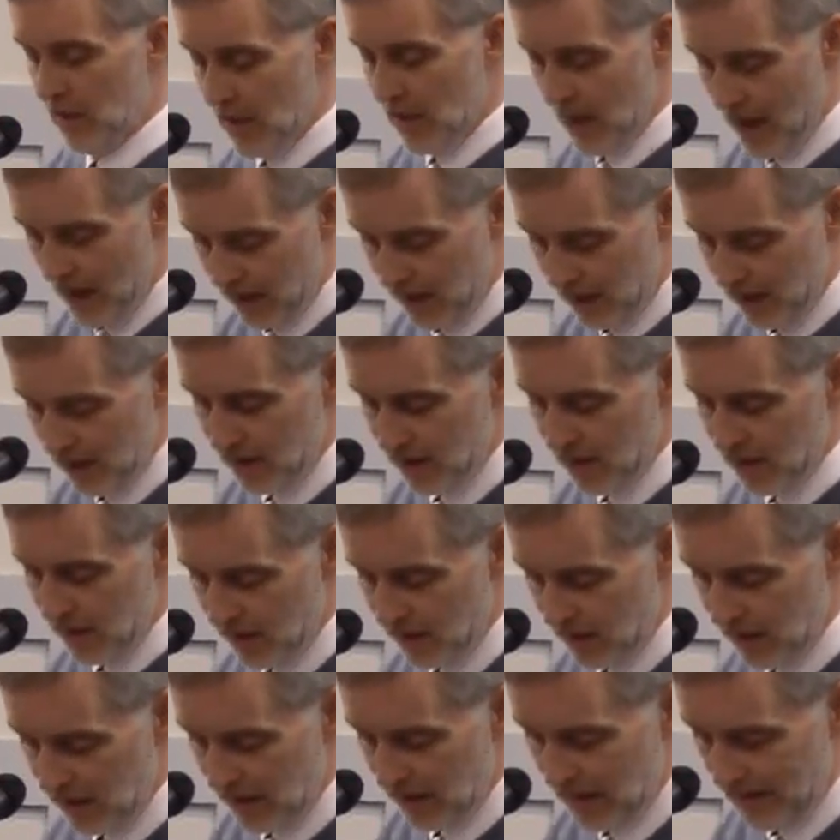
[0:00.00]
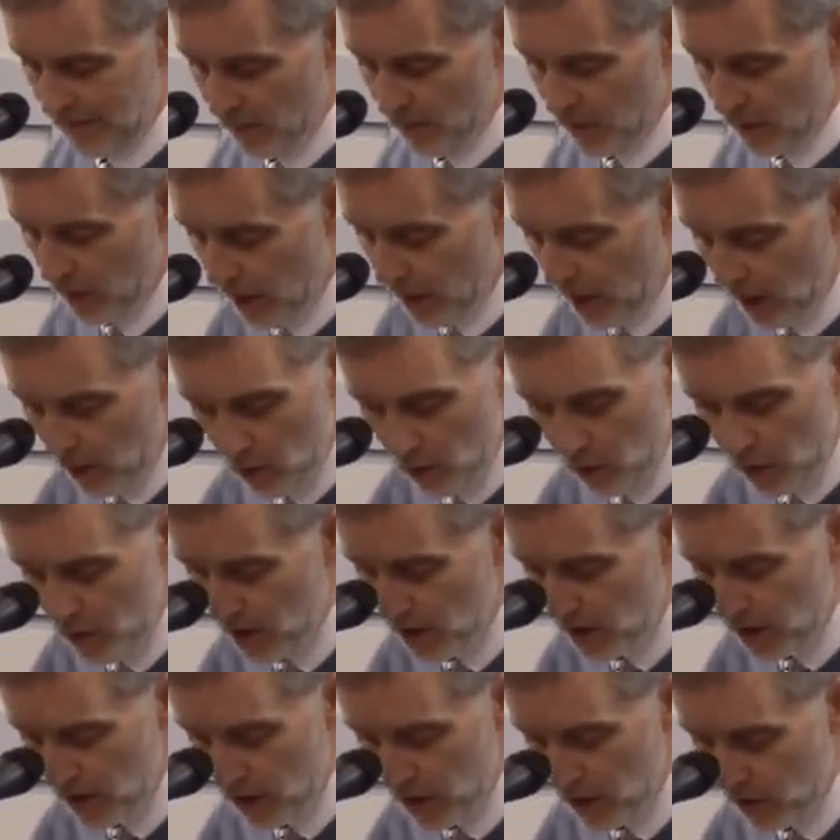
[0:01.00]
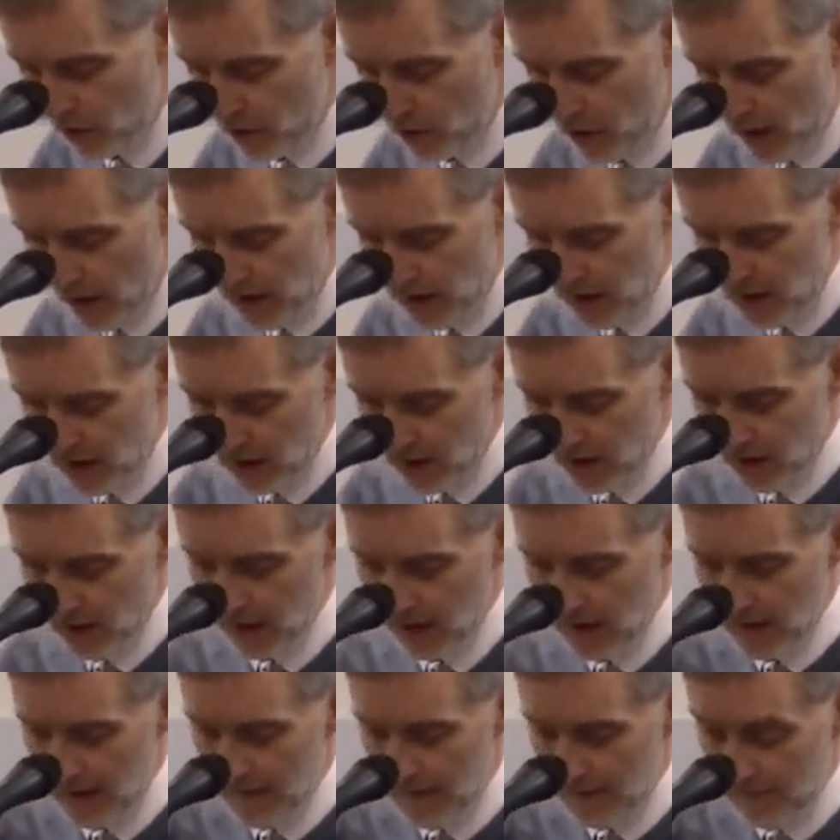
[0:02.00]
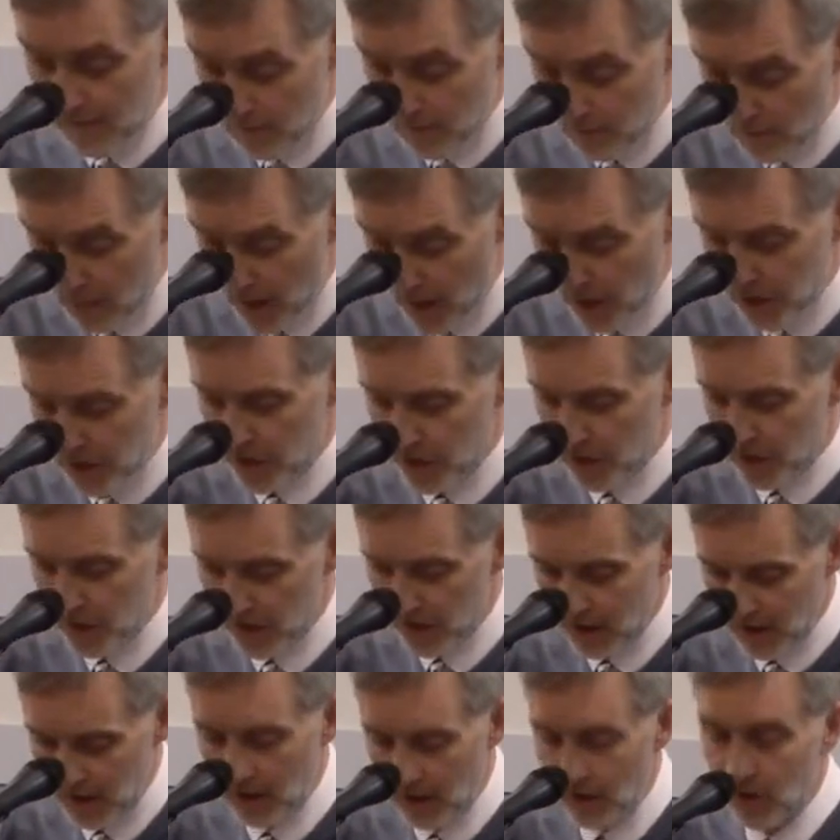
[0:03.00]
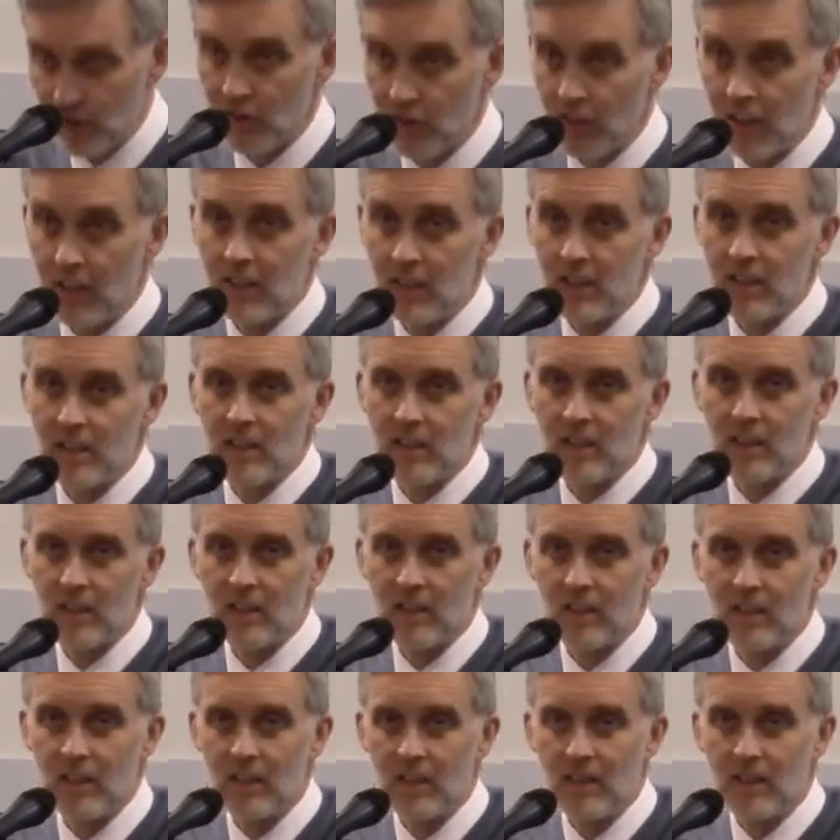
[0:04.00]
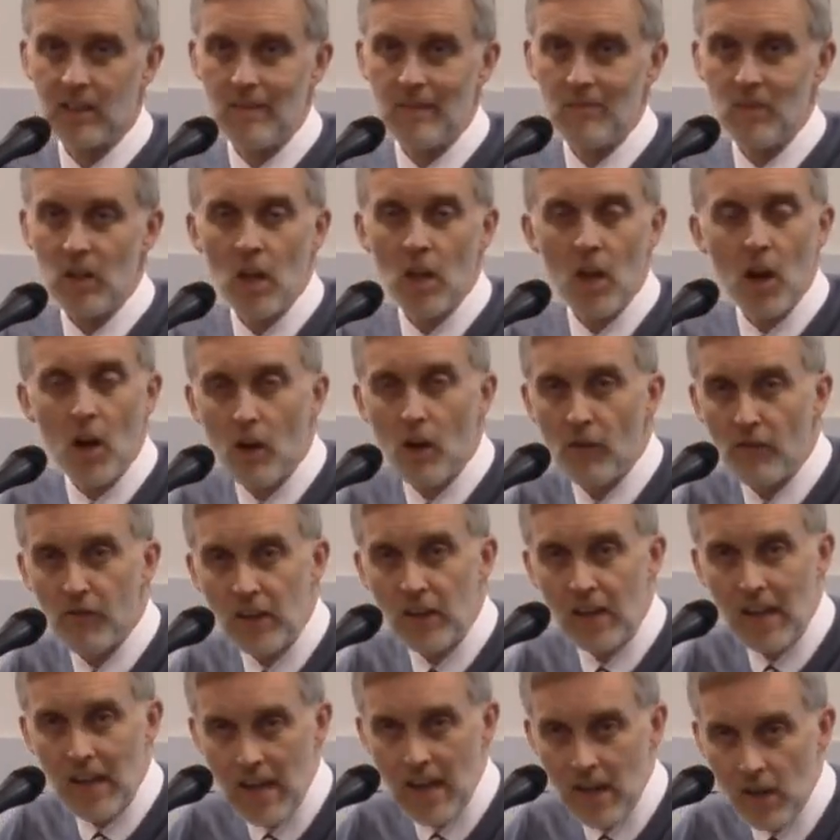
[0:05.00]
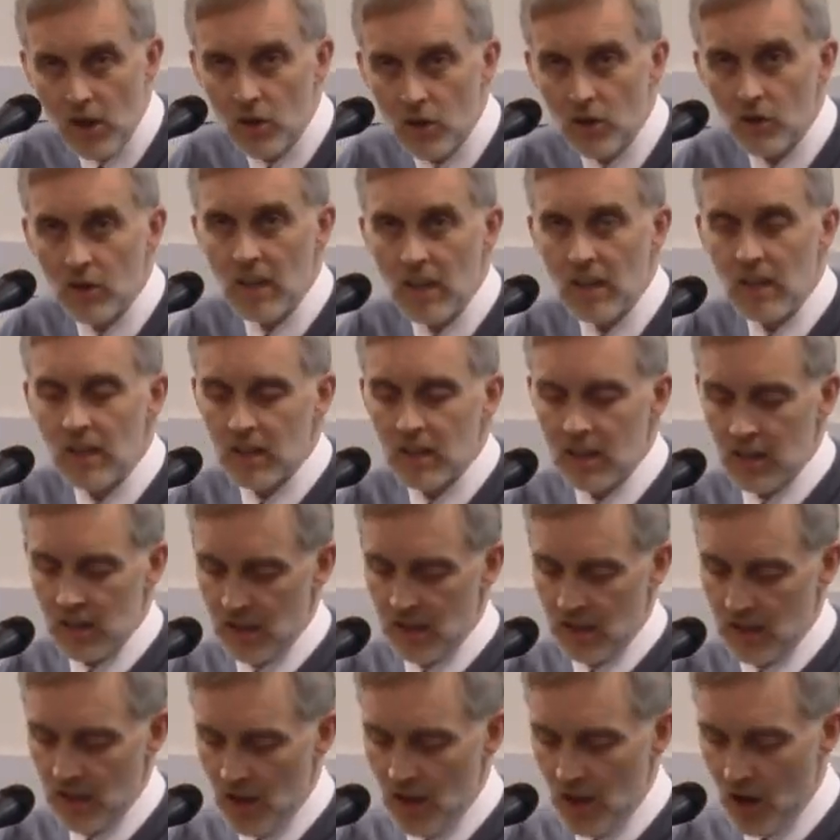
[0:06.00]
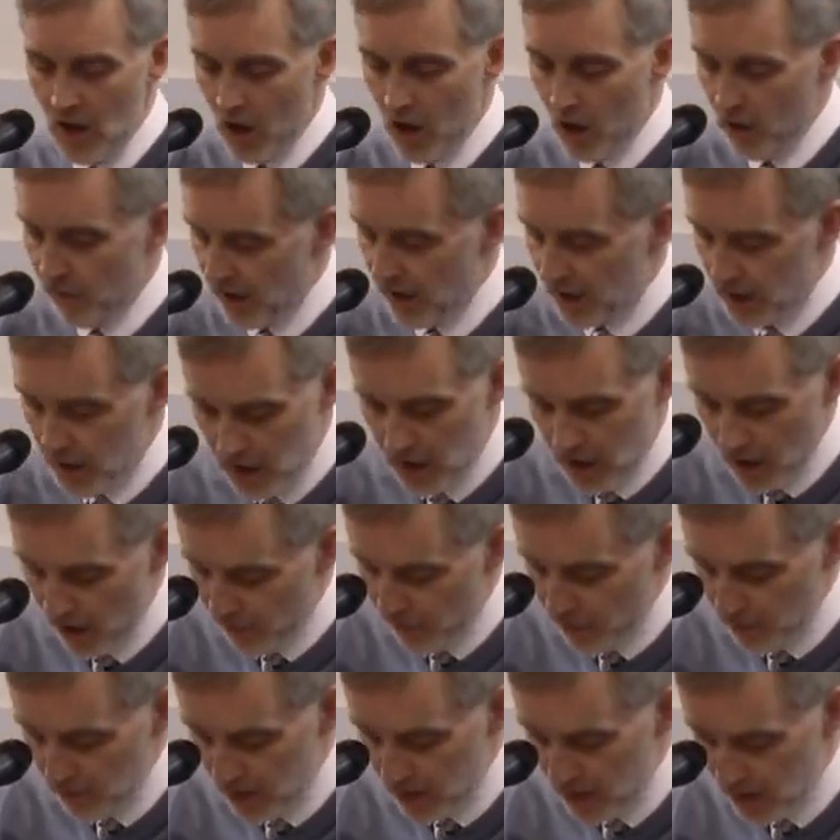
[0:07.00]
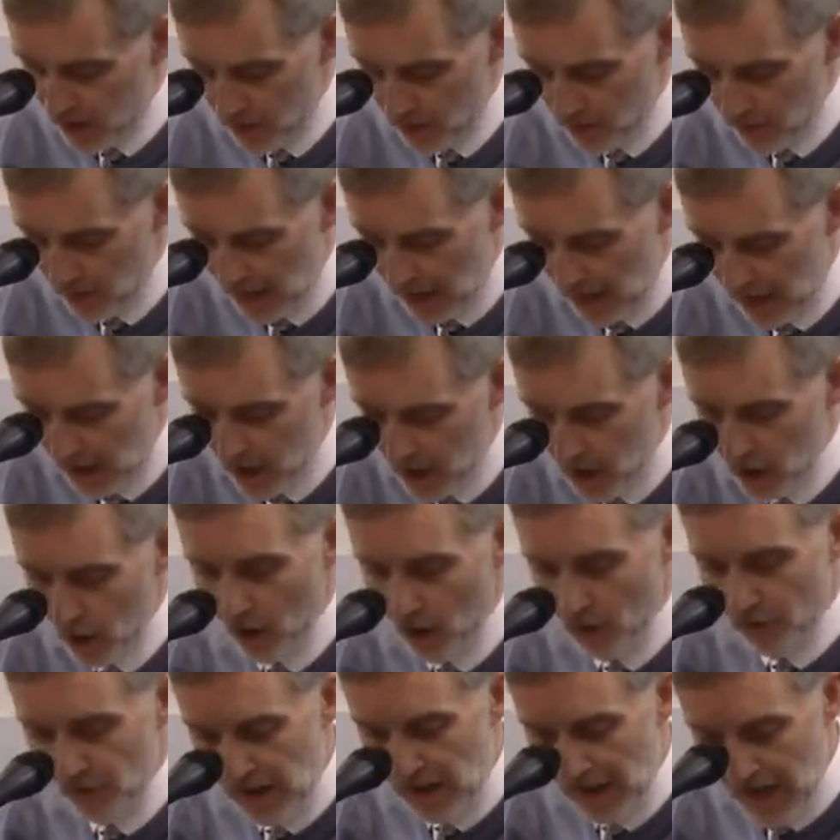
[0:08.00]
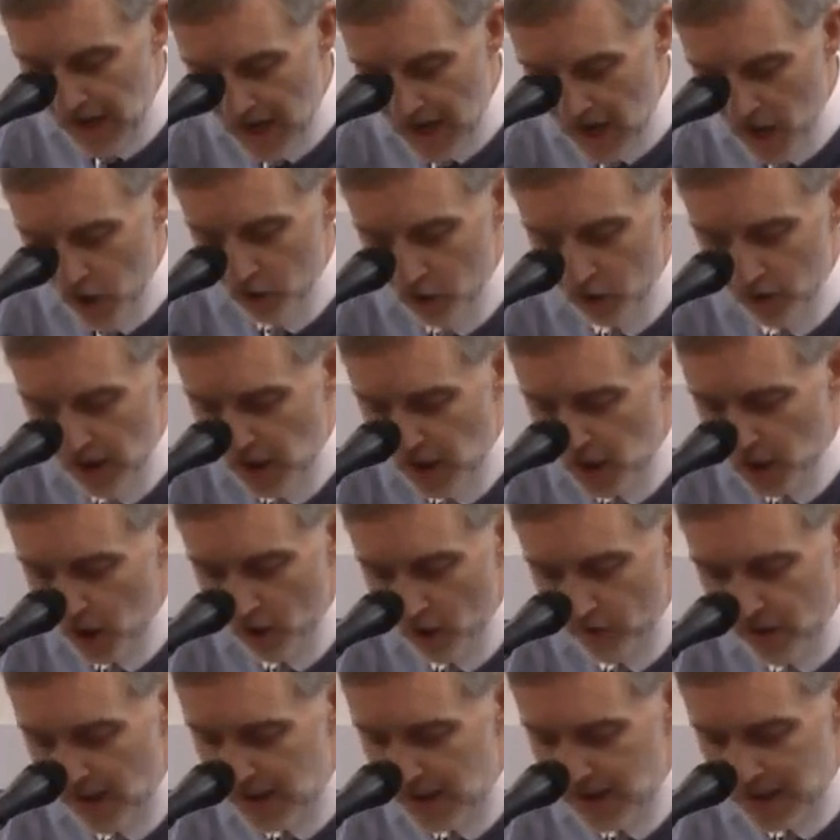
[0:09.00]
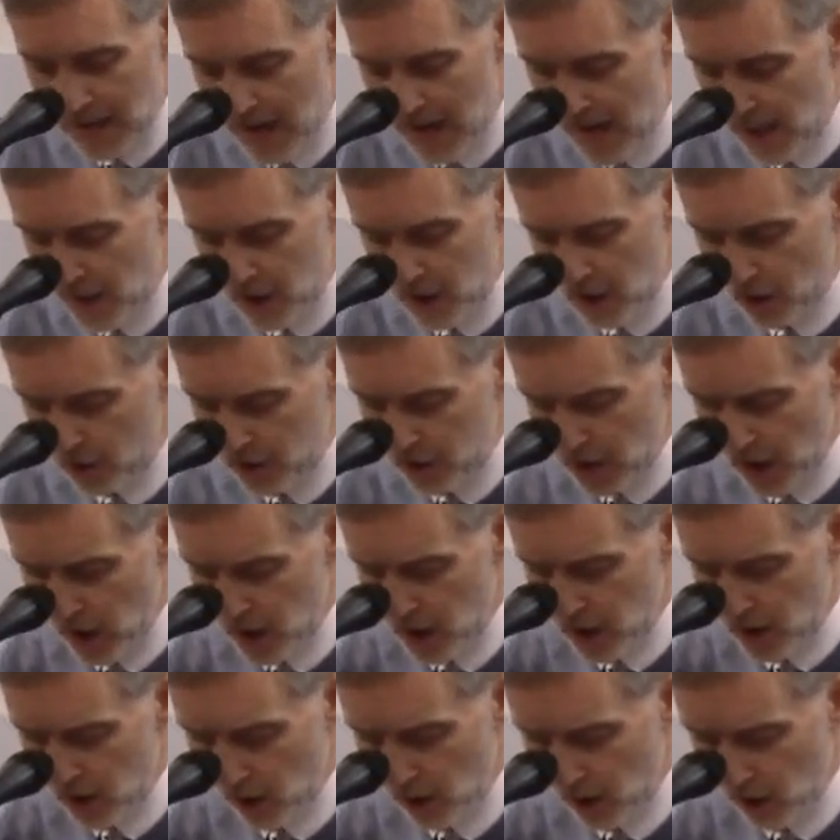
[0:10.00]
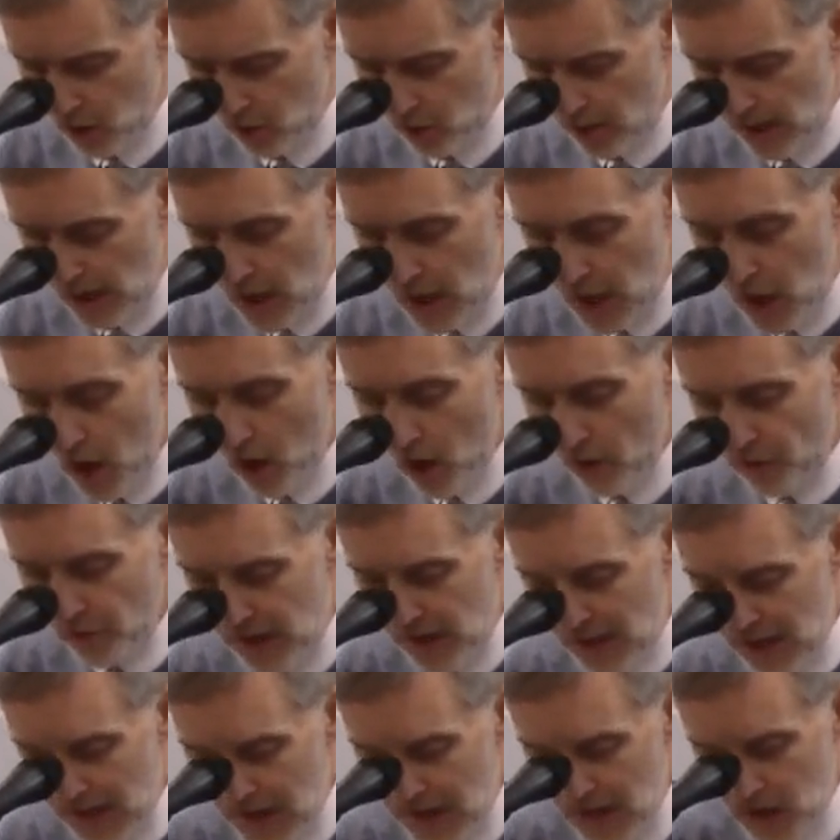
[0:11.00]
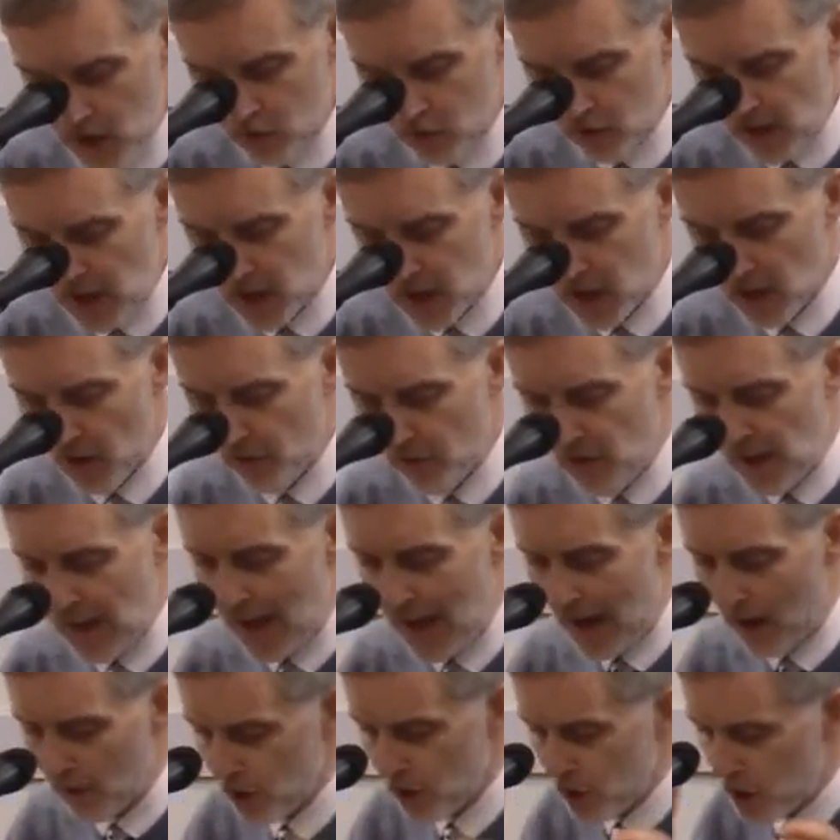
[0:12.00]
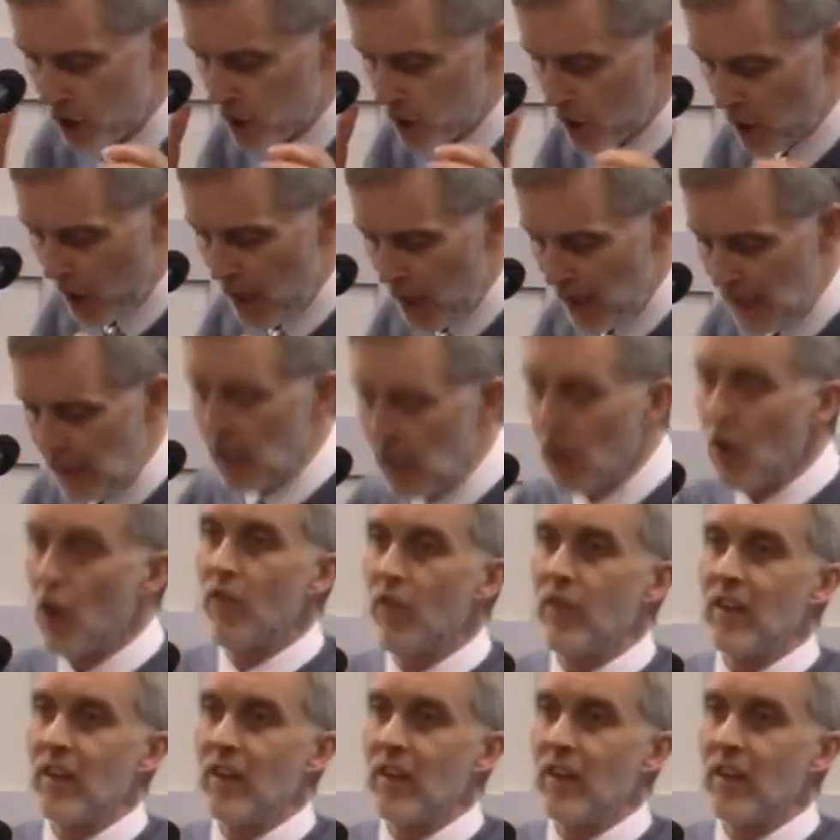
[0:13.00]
Yes, the Lord Jesus Christ must increase. Of the increase of his government and peace, of the increase of his exaltation and glory, of the increase of the outshining